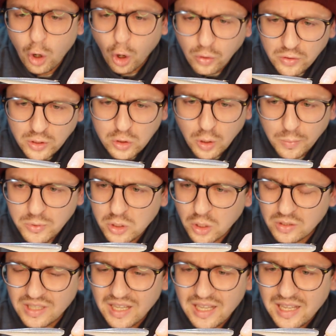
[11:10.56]
on the drop
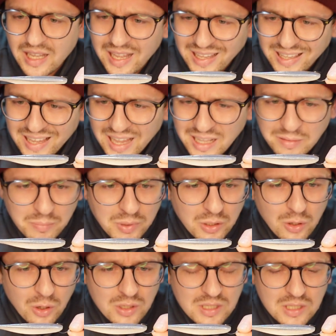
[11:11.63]
shot. Again,
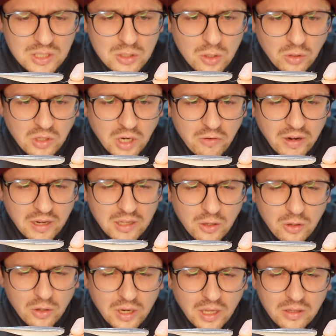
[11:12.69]
because it's not directly
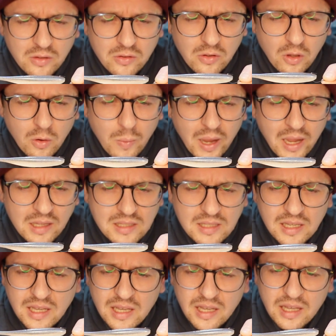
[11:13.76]
connected to your weight,
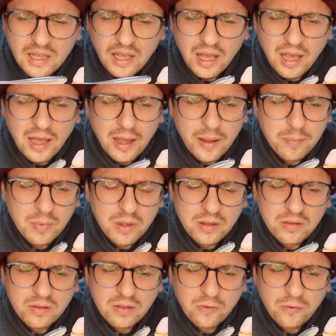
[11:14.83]

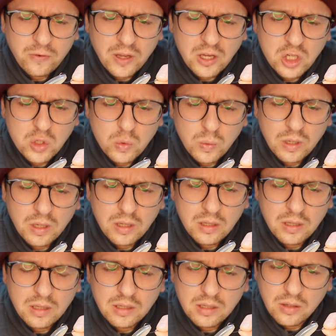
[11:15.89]
the fish
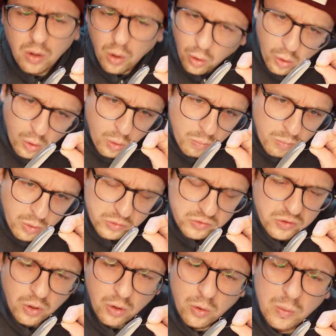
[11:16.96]
will
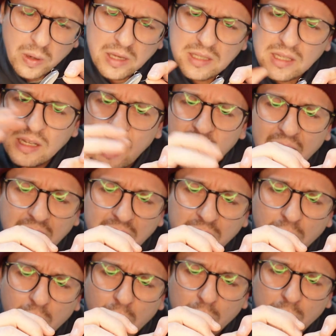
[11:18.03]
almost always inhale
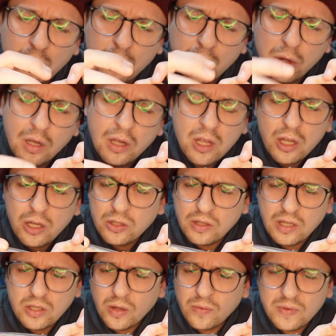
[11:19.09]
the whole lure. So
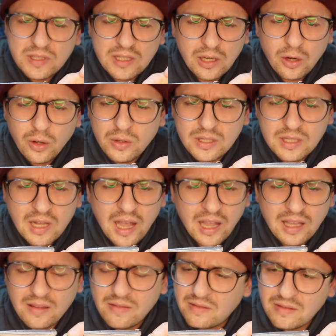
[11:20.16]
this obviously looks
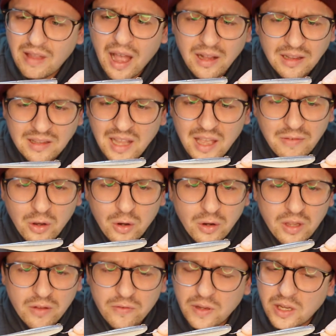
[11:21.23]
like that'll never
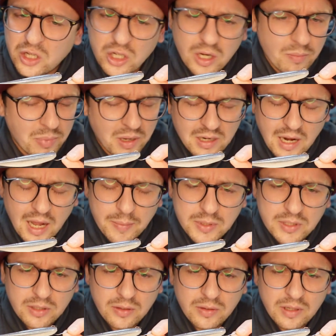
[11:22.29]
hook a fish, but it
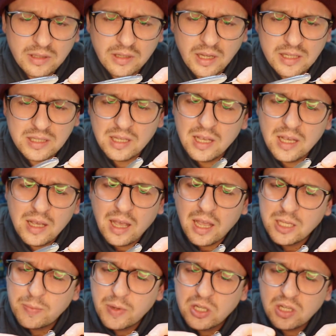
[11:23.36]
absolutely does,
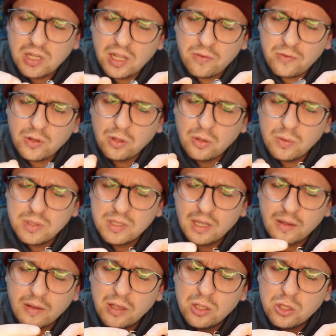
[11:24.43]
especially if you're
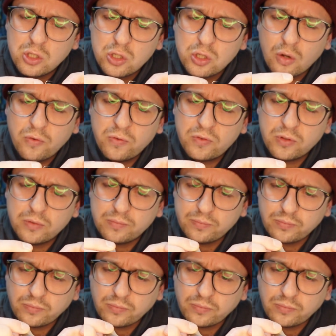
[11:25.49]
using soft